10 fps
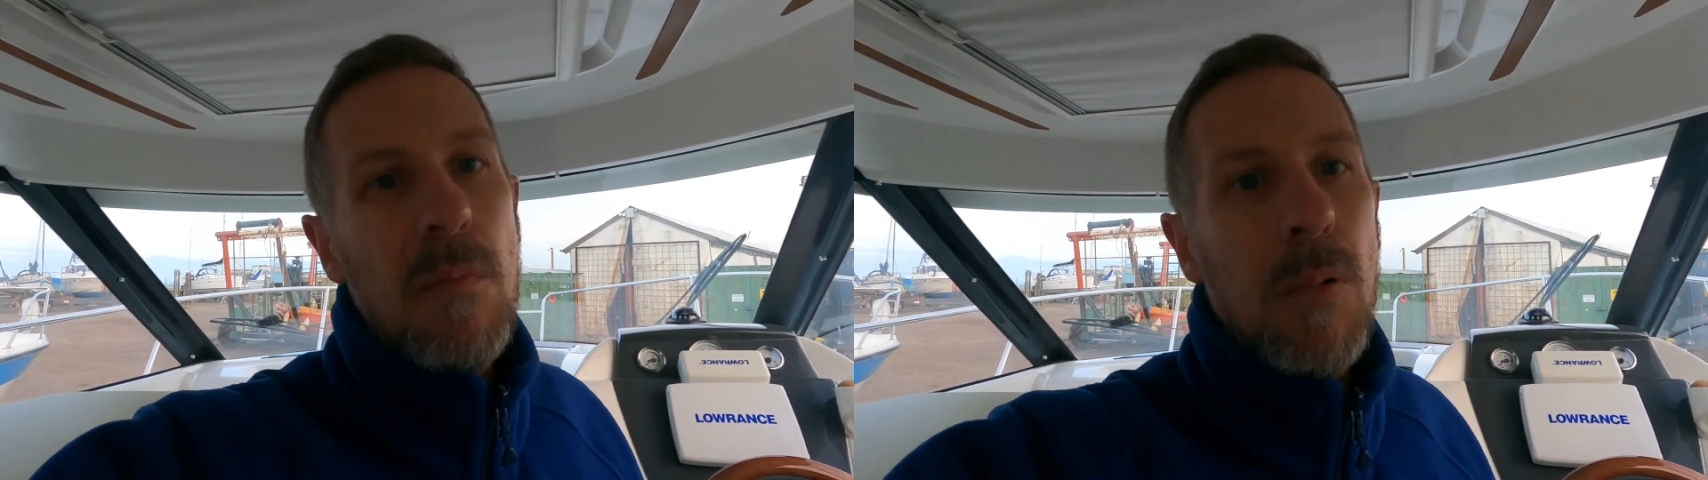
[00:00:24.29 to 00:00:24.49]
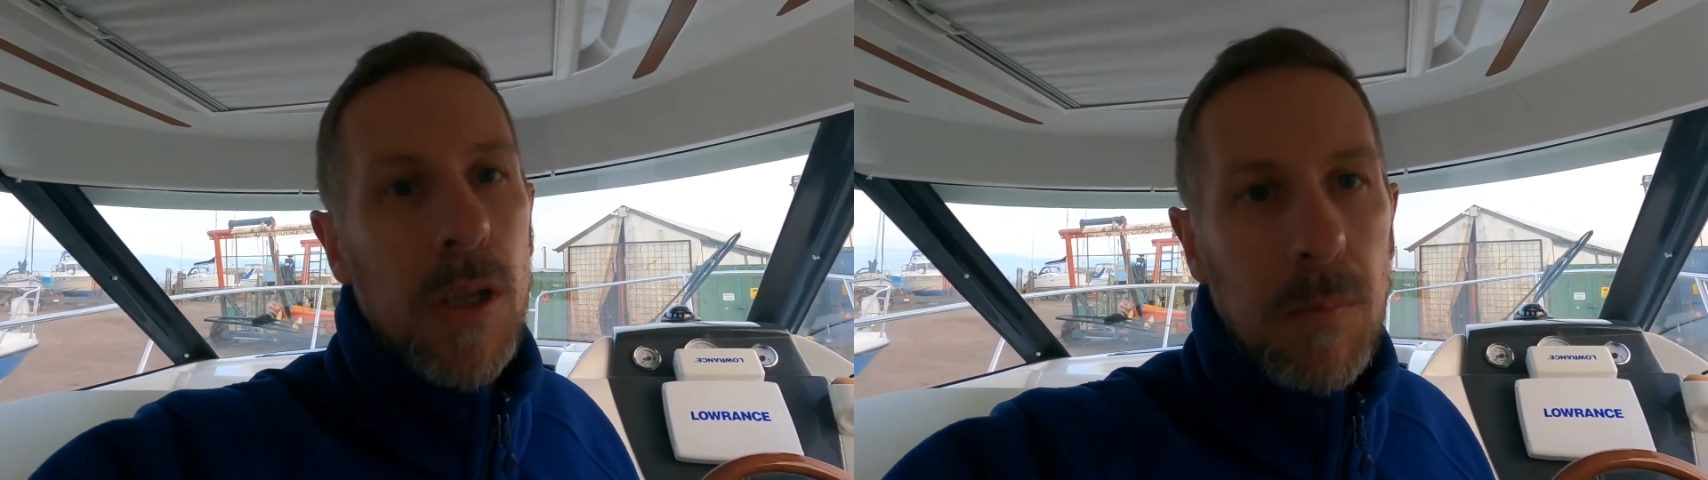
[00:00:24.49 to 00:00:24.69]

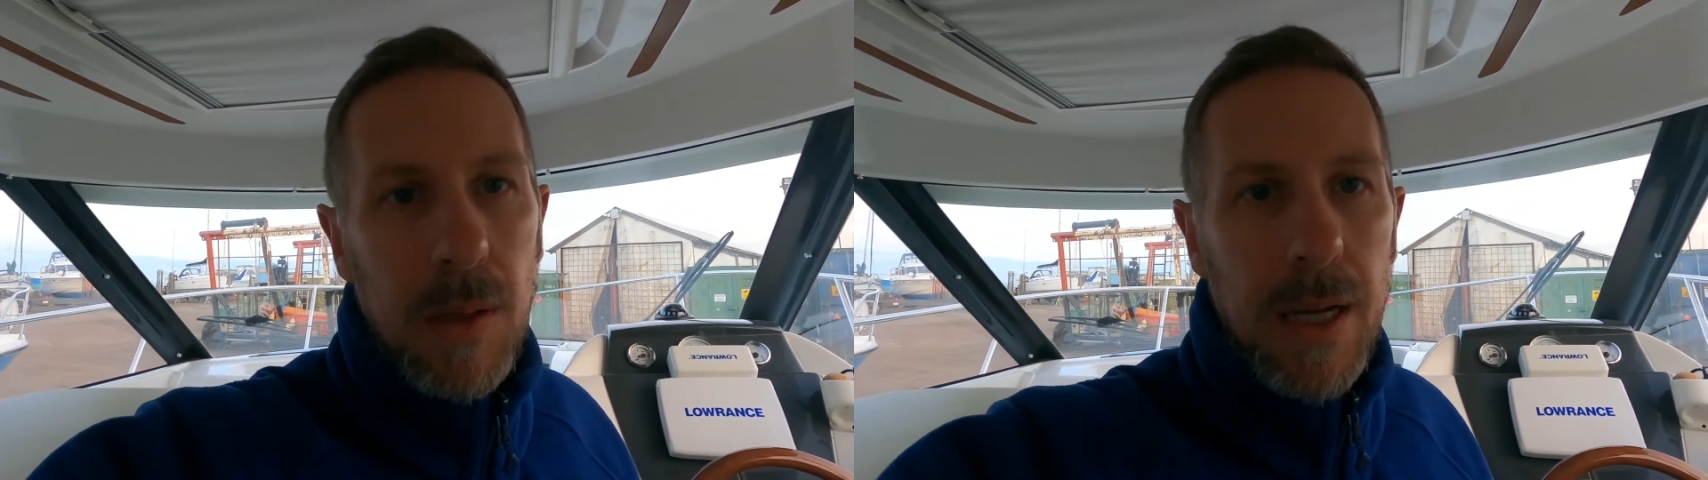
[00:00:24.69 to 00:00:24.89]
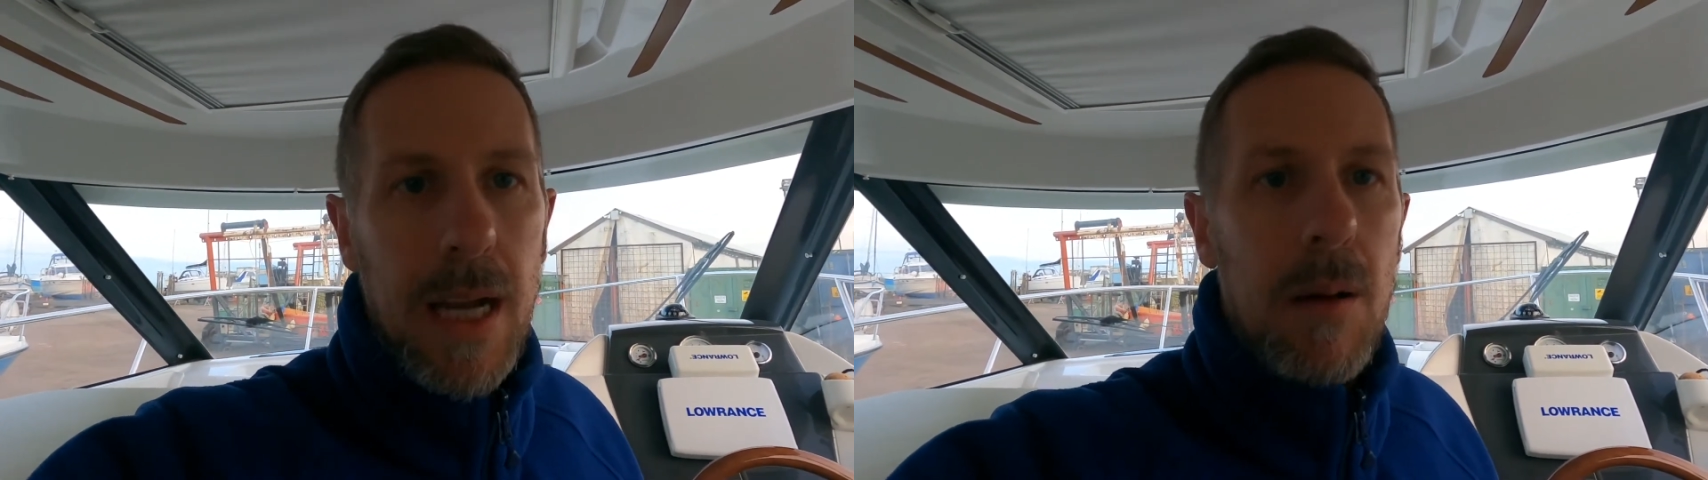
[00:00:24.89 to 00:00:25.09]

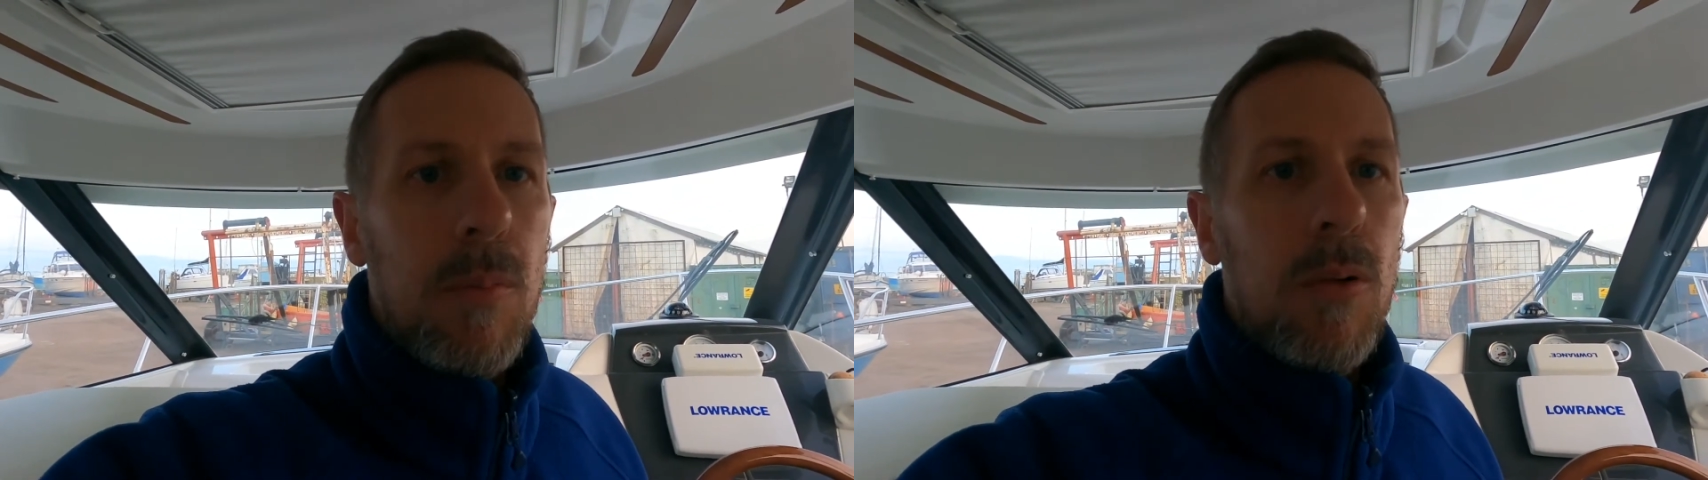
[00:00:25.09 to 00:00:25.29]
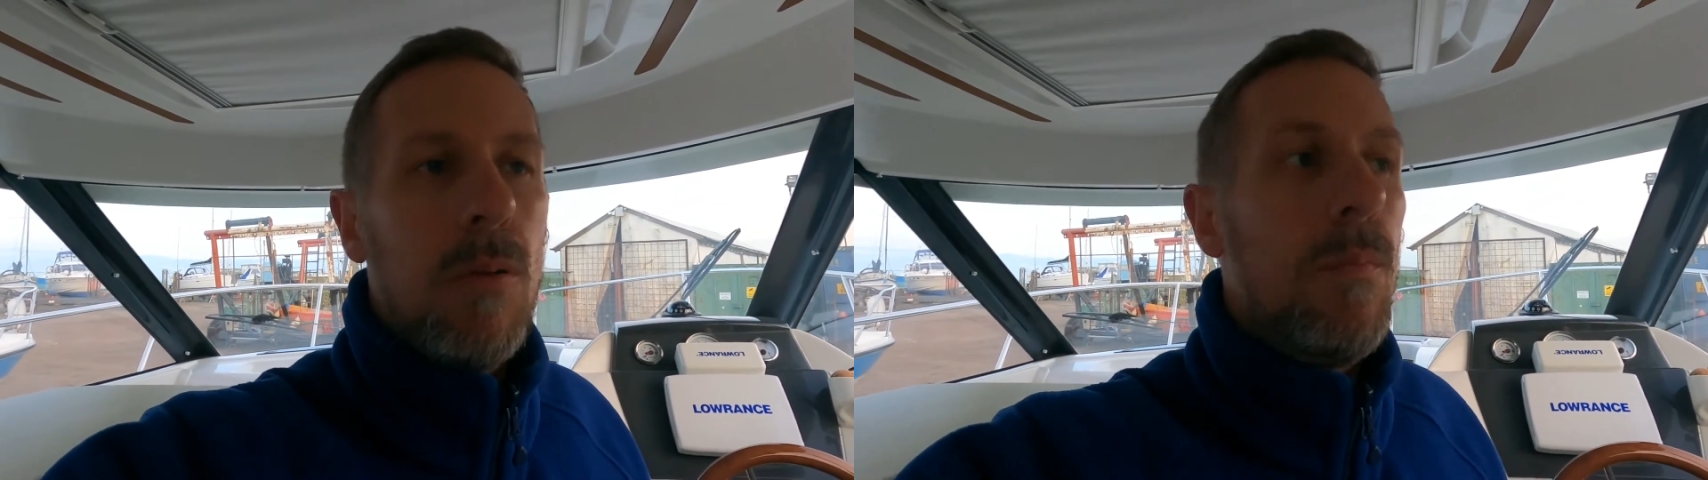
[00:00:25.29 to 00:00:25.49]
possibly an
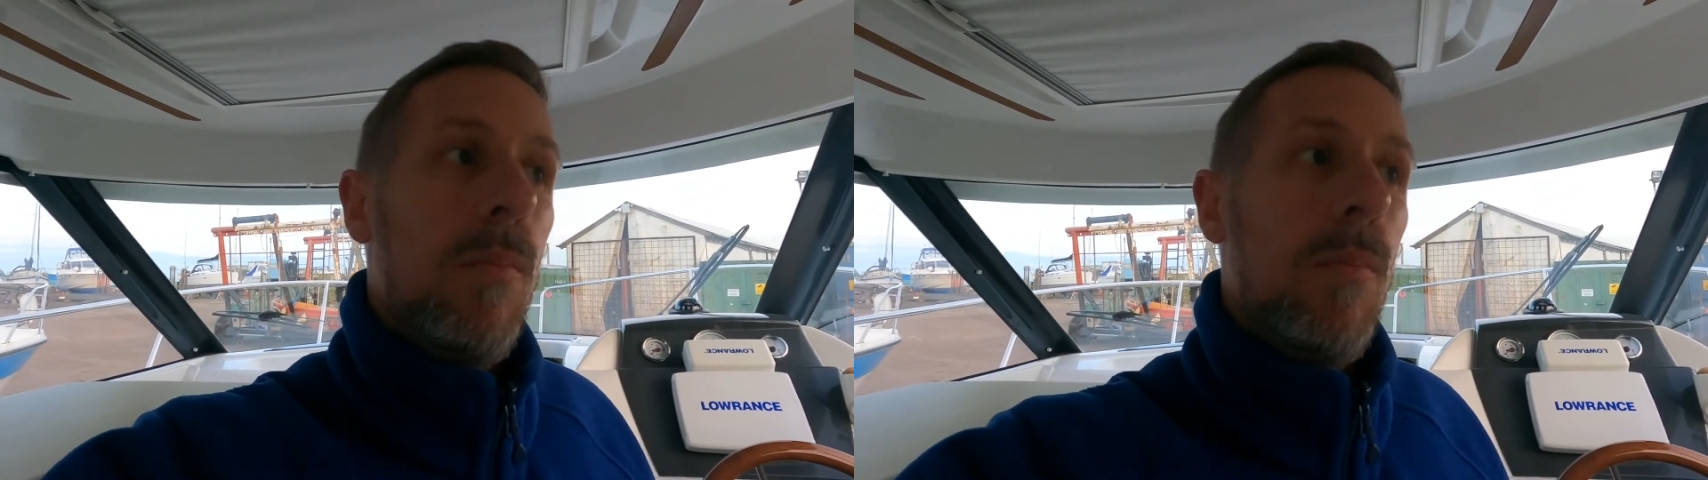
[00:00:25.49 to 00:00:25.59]
outboard,